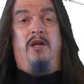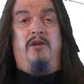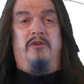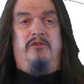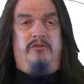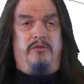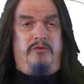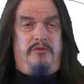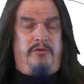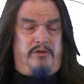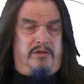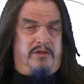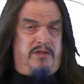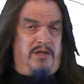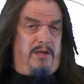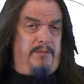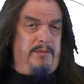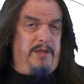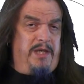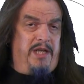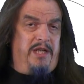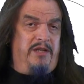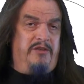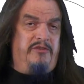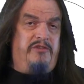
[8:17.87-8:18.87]
So their
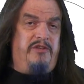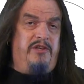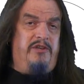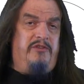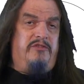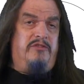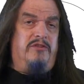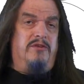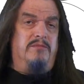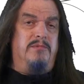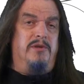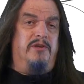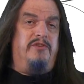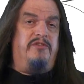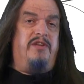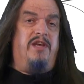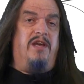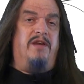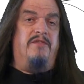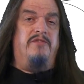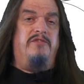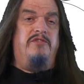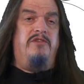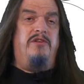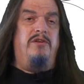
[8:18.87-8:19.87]
common ancestor must
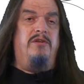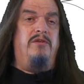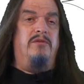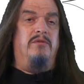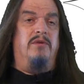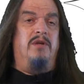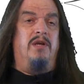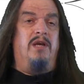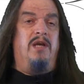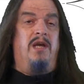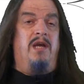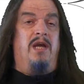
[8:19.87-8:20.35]
have two.